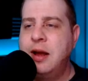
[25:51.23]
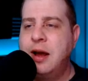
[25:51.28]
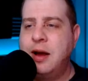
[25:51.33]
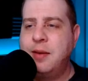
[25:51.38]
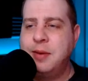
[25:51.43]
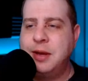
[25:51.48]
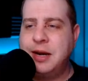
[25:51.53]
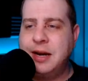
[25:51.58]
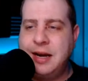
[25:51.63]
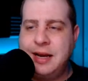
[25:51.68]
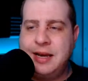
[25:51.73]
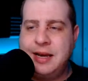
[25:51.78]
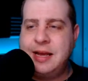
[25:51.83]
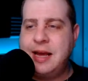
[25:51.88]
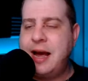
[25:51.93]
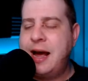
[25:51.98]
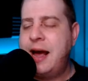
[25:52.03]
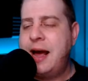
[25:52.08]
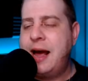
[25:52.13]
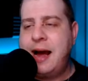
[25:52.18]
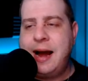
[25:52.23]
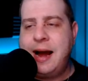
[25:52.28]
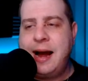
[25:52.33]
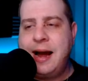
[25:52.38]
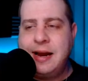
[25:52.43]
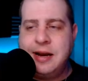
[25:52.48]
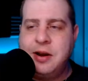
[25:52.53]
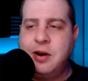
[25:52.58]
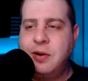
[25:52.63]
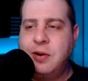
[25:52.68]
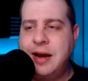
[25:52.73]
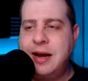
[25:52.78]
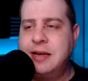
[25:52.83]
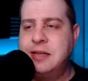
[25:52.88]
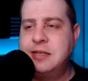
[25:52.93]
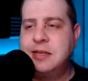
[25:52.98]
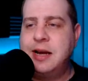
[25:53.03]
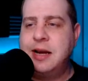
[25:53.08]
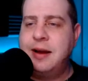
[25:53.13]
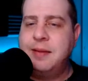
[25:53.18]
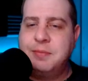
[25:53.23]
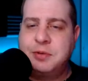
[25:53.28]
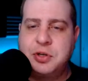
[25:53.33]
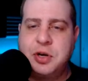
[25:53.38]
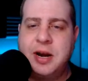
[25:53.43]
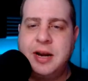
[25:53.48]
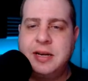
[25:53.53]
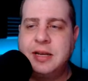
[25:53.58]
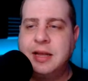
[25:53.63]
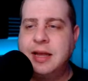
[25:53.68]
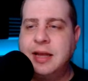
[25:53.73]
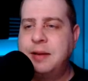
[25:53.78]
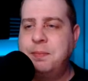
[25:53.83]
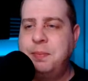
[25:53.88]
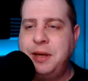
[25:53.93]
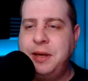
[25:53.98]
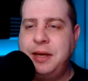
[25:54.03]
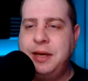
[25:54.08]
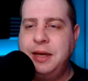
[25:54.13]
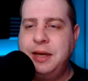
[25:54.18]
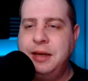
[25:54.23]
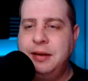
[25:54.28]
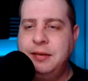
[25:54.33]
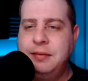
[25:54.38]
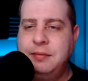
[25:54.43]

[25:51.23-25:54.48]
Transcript: I mean, it is... I know, guys, I'm trying to, like, be...